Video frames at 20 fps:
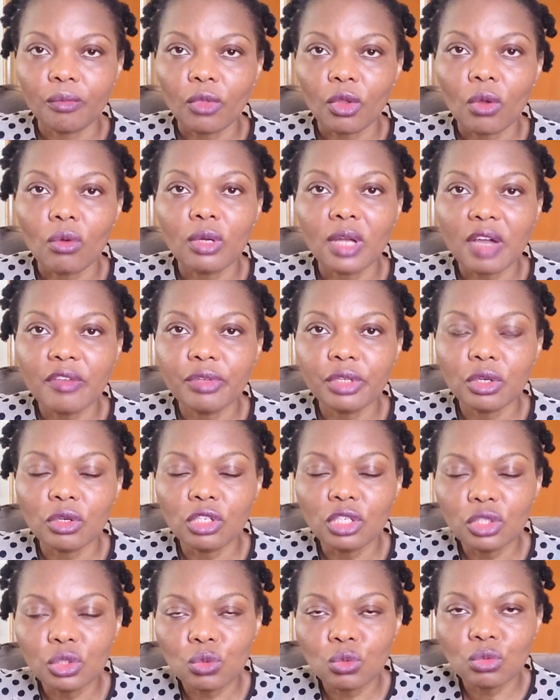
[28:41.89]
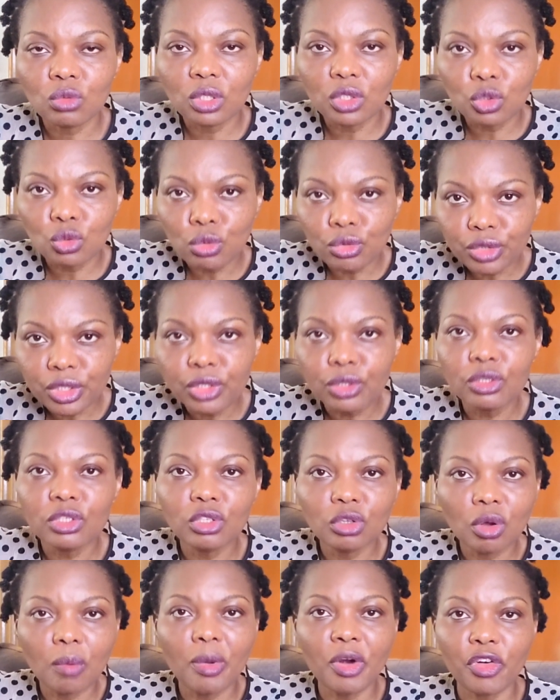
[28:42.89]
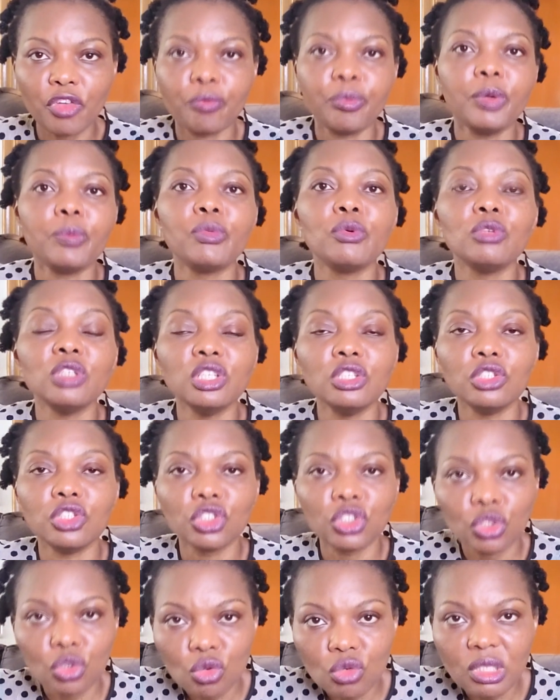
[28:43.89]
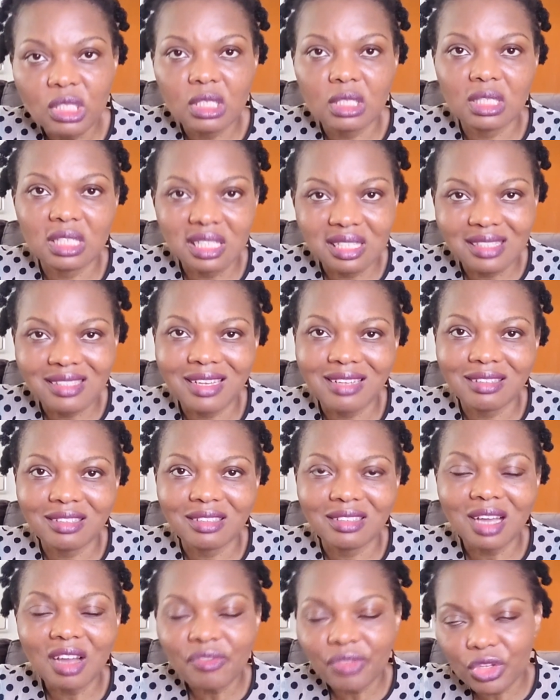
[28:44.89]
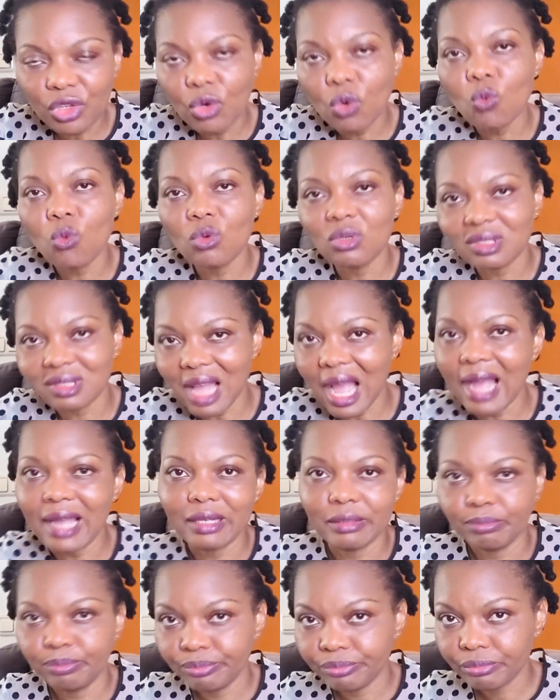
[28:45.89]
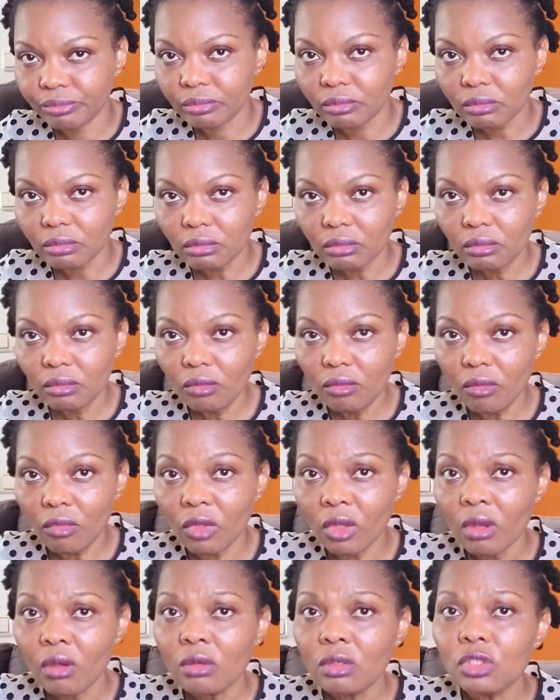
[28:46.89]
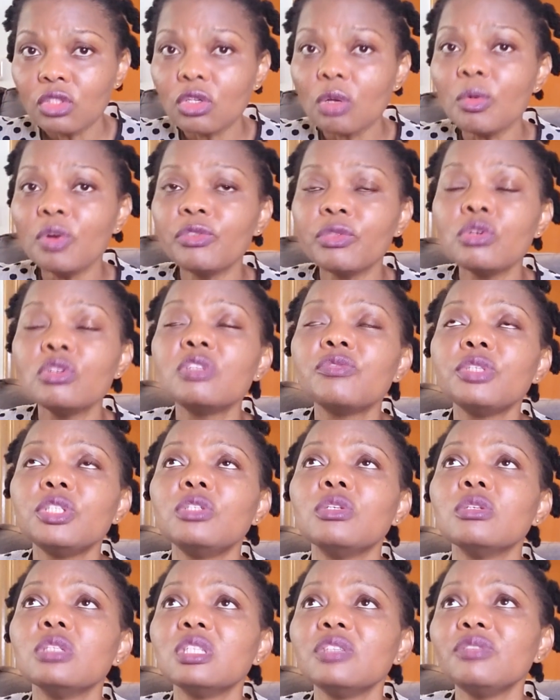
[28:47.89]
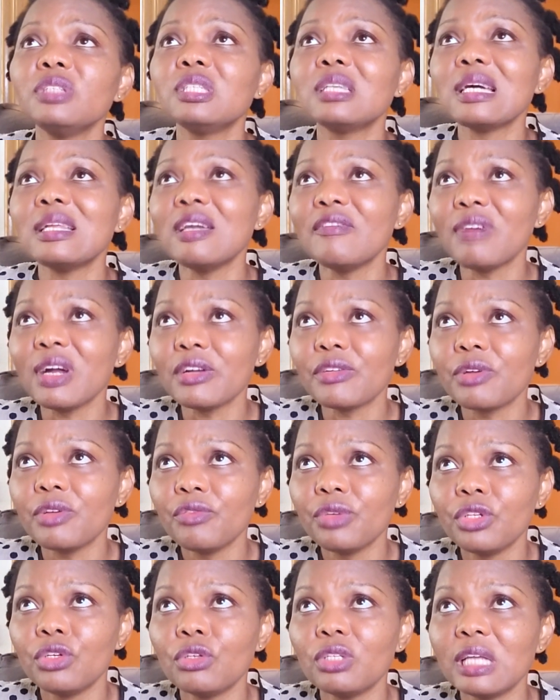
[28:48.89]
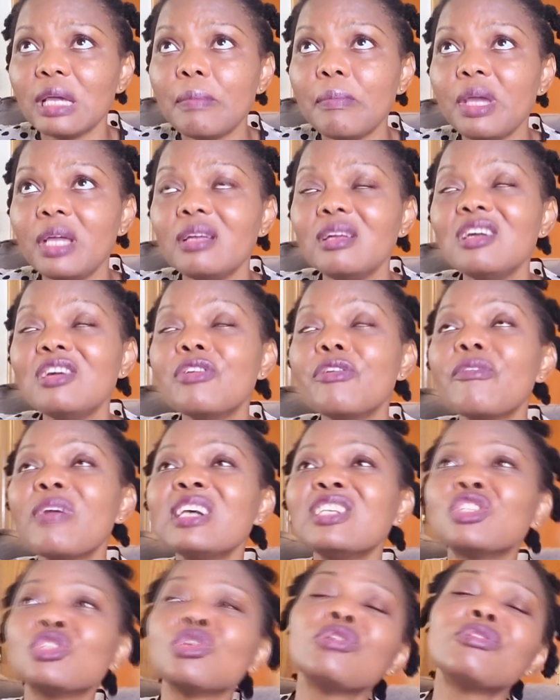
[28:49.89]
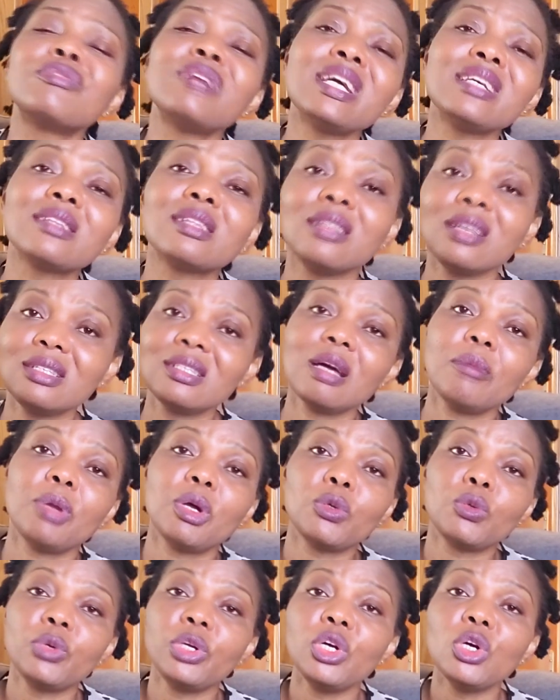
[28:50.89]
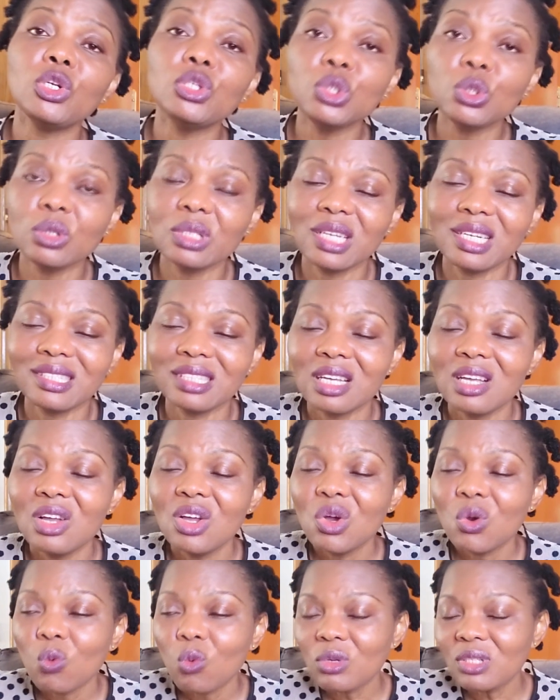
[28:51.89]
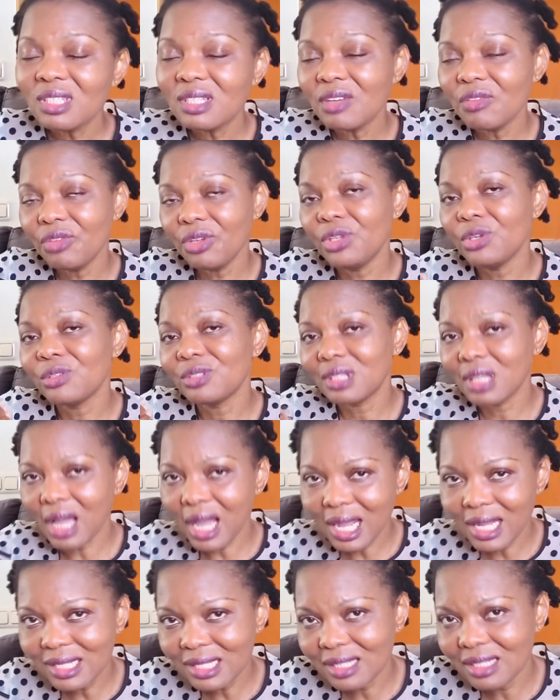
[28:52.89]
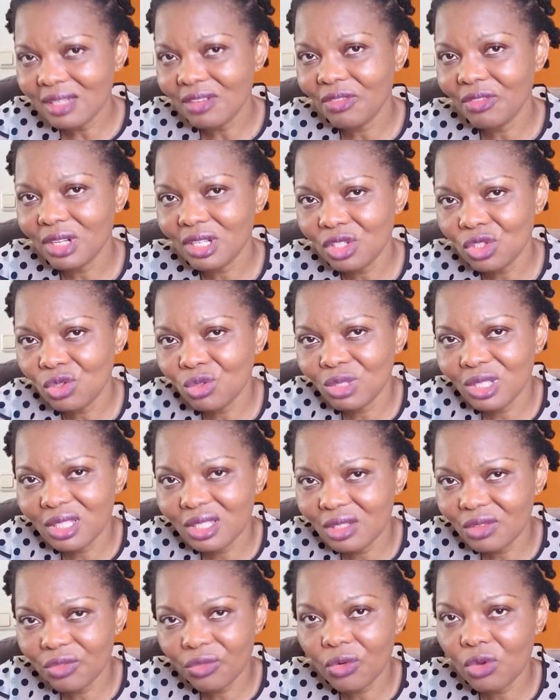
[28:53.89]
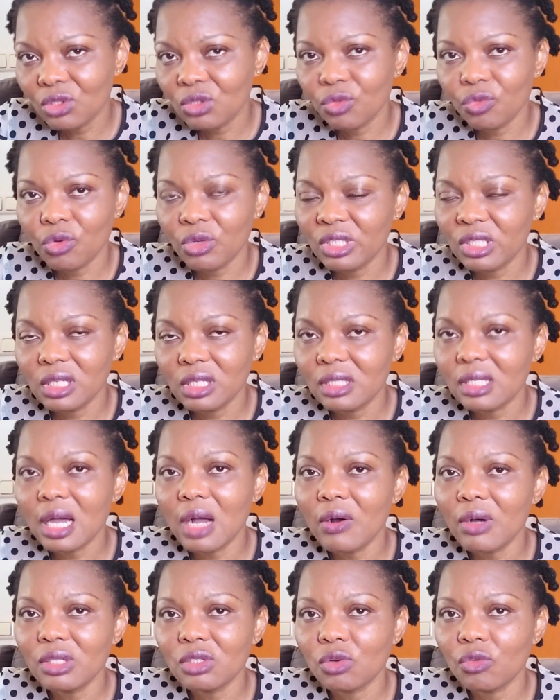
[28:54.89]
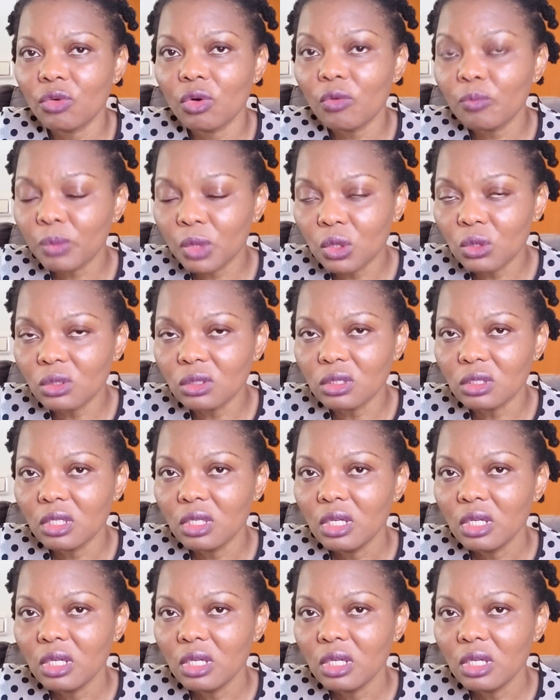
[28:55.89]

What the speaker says: on that video. It will reduce the number of people it shows it instantly. That video will die. Some of those videos, if it's an evergreen video, they may resurrect later. But we all know that once a video dies in the first 24 to 48 hours of upload,